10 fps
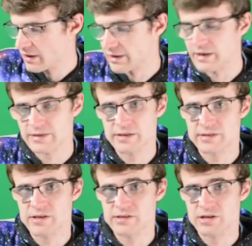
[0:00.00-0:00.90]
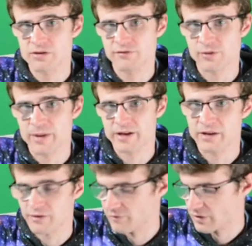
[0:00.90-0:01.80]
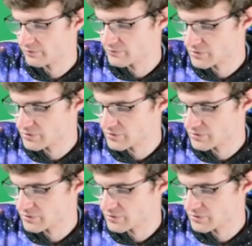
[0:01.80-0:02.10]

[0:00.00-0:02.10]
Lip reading: And again, Tesla is the unit for magnetic field.